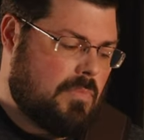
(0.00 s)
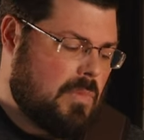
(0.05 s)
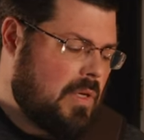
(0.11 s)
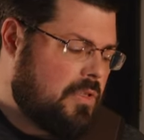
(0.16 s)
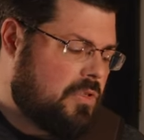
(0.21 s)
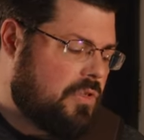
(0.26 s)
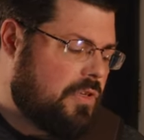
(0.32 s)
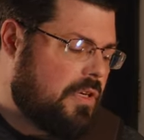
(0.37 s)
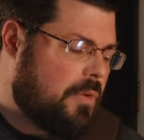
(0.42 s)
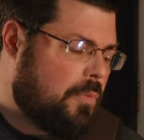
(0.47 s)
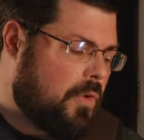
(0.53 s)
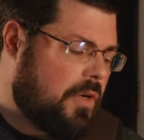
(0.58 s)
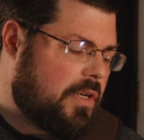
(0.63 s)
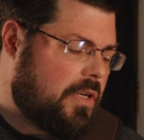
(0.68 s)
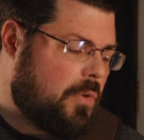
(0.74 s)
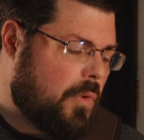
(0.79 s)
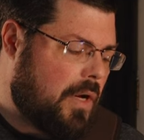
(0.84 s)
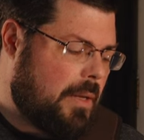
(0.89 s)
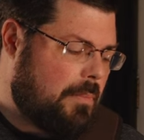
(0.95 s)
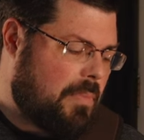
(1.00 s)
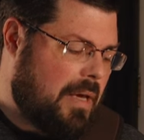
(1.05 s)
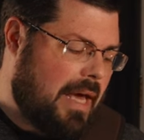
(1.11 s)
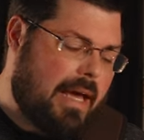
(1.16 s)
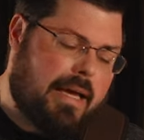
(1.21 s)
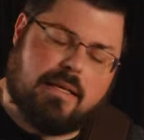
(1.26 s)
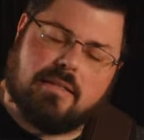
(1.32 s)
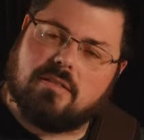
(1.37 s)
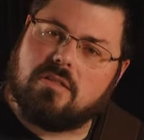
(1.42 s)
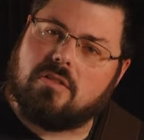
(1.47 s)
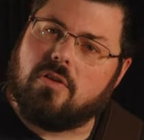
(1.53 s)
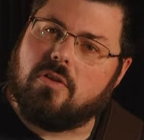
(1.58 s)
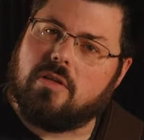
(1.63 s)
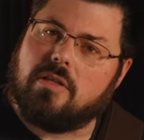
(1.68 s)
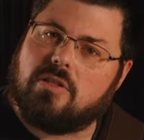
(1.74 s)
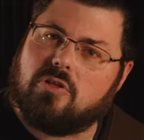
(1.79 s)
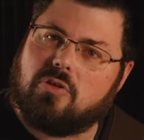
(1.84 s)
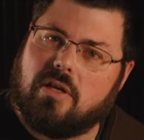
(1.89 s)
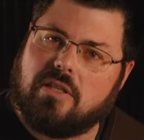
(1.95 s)
saying? So you can work your way back and
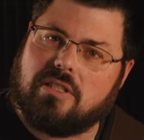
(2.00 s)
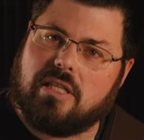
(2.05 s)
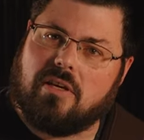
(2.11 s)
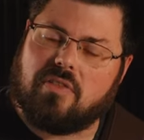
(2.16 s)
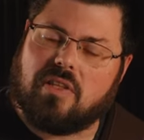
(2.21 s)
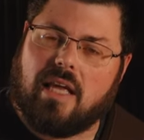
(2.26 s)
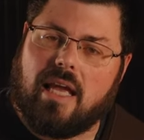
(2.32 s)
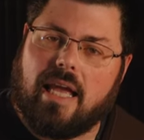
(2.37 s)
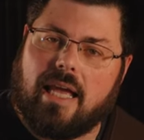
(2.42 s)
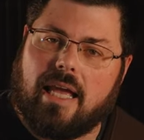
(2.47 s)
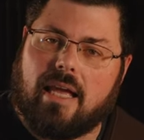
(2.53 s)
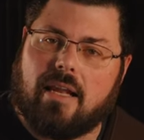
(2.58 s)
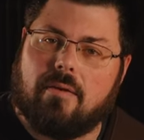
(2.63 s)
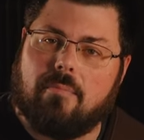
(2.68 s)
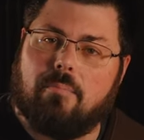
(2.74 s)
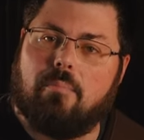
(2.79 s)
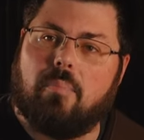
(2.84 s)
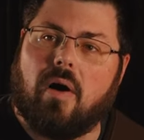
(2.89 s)
slowly stretch out that hand.